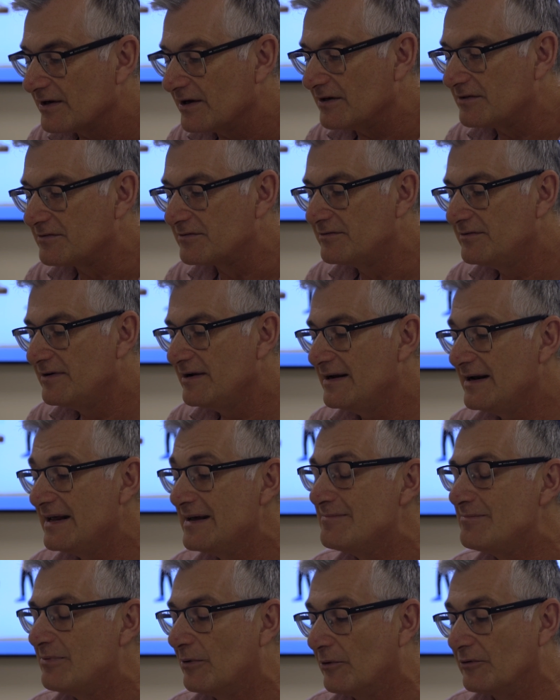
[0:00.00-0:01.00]
is really
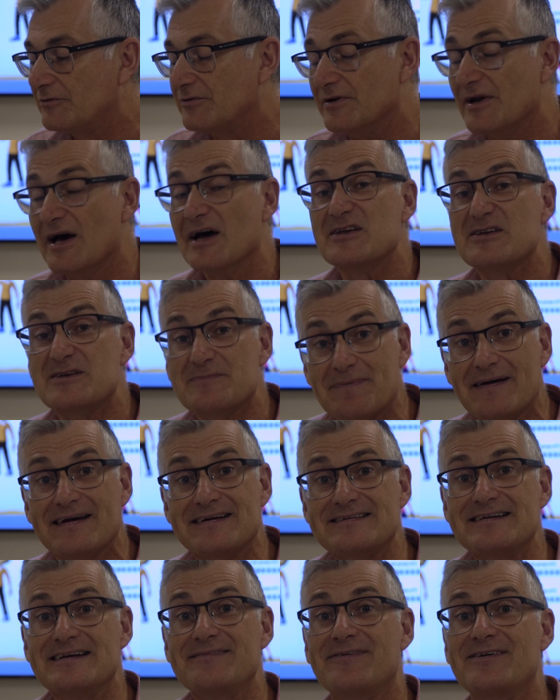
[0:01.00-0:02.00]
important,
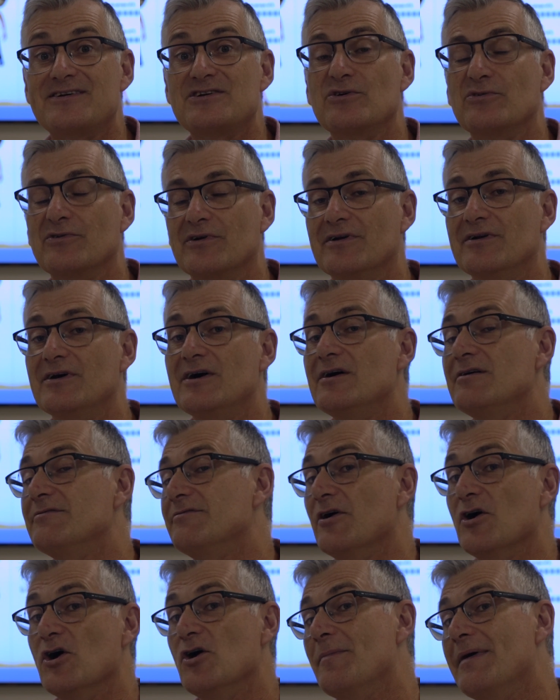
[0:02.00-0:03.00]
especially for children
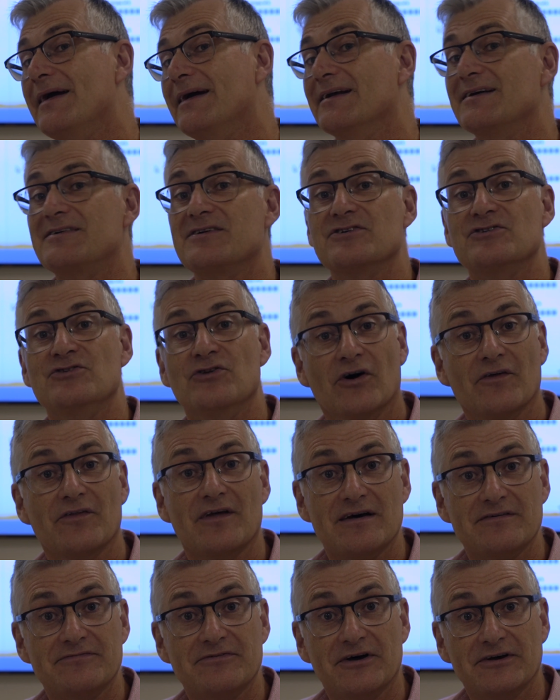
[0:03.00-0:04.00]
for whom English is not
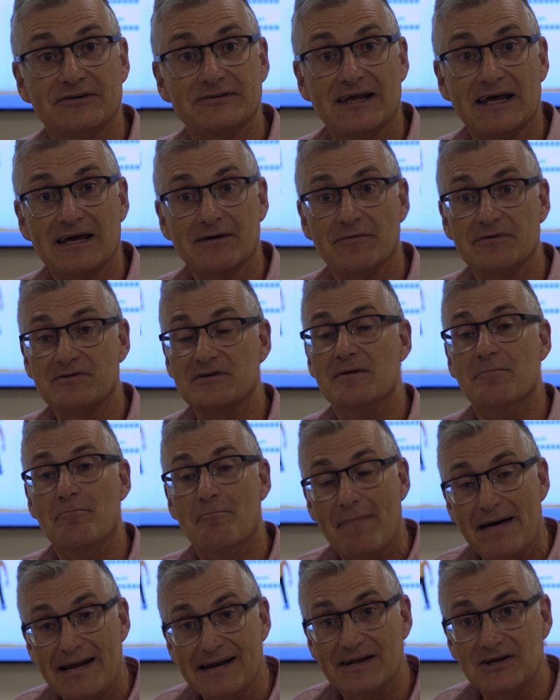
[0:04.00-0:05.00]
their first language. And
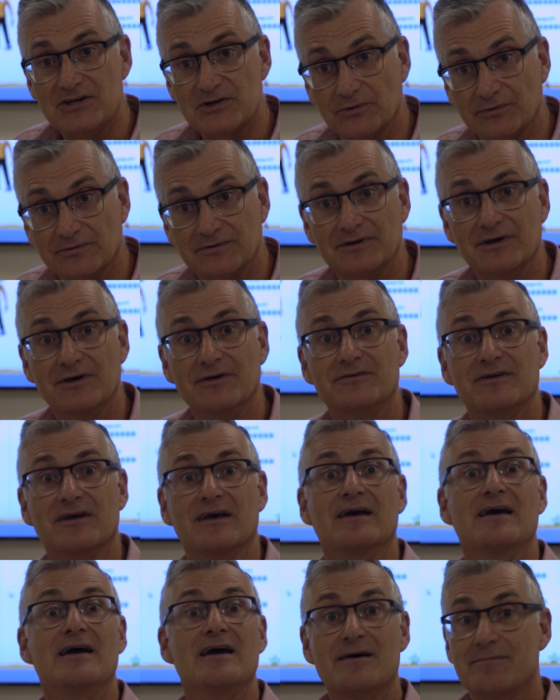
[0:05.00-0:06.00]
many children
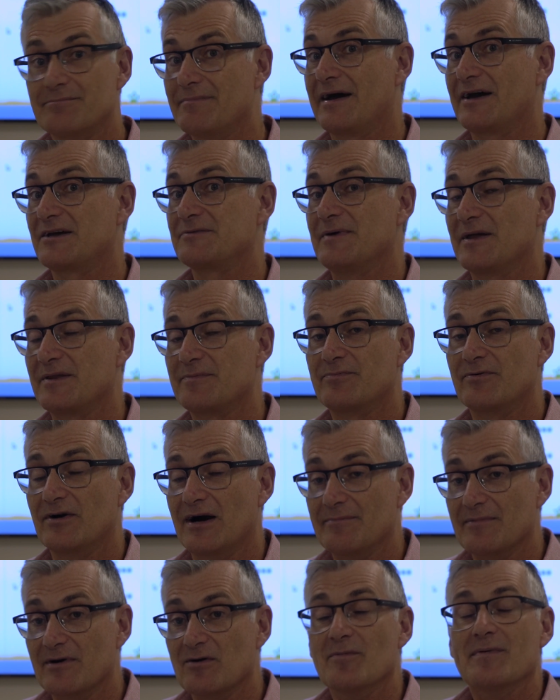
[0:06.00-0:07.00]
using Max Math
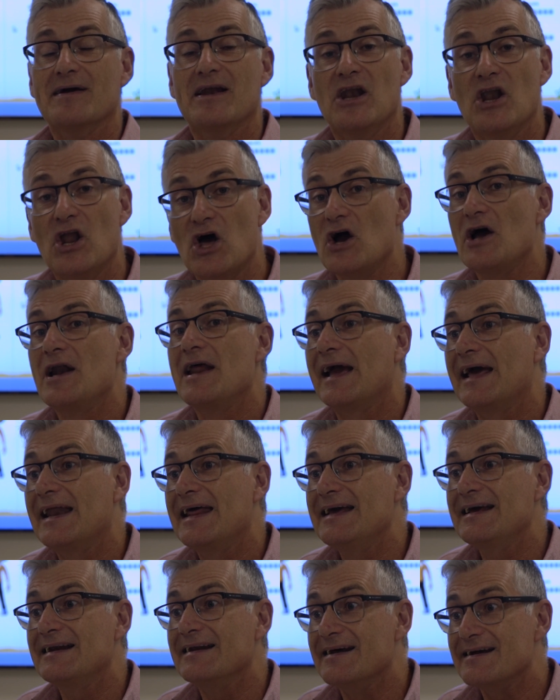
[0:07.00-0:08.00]
Primary will be learning in
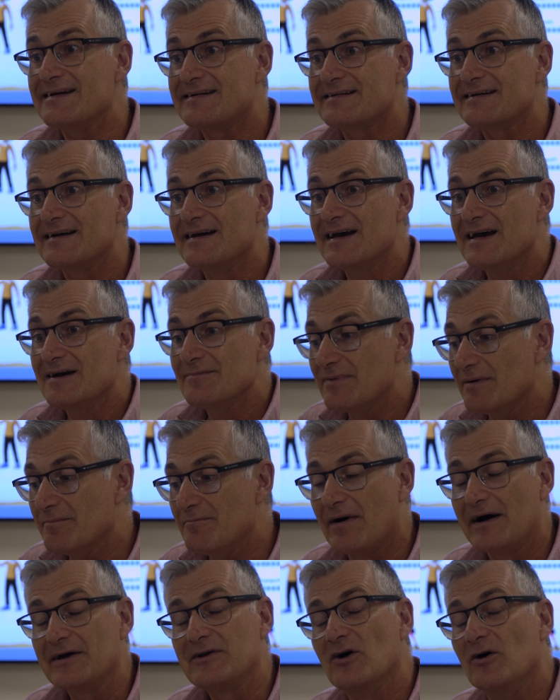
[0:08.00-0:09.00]
English, but
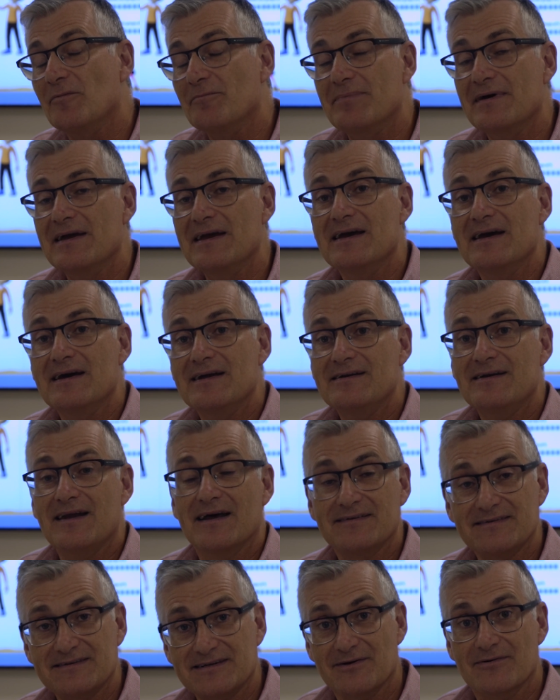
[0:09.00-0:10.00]
might not be
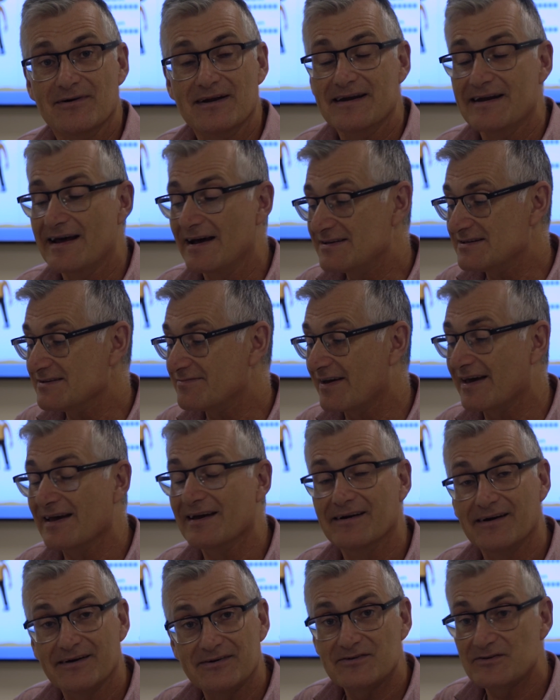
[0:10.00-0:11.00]
necessarily native
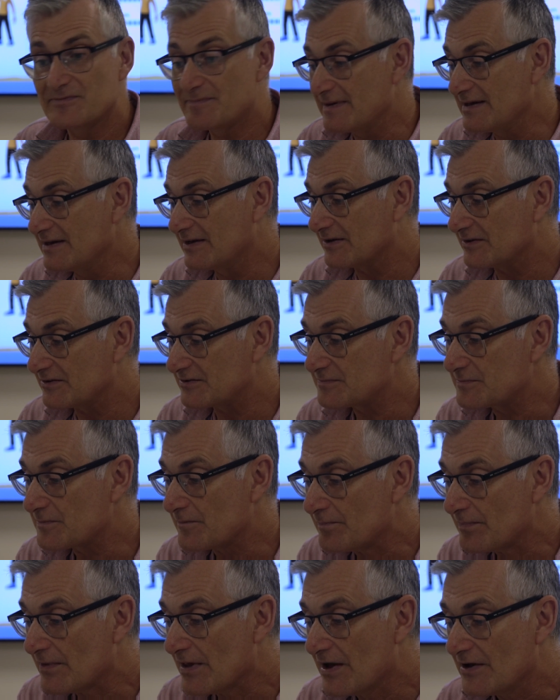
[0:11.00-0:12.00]
English speakers.
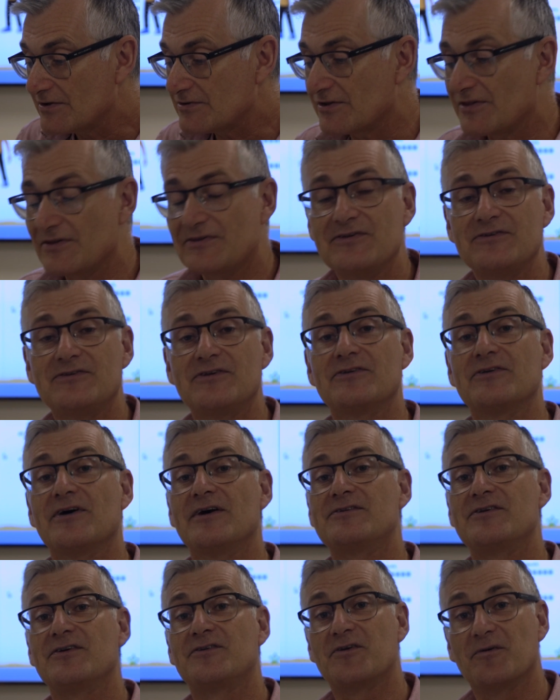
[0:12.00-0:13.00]
So this is
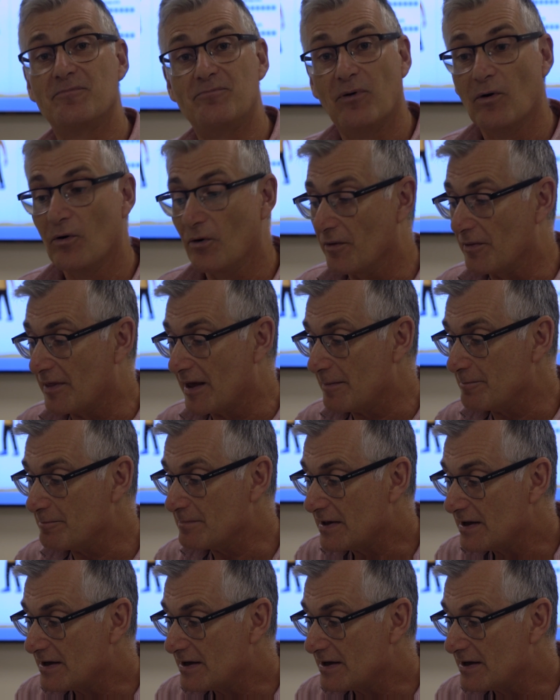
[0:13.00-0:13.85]
designed to support them.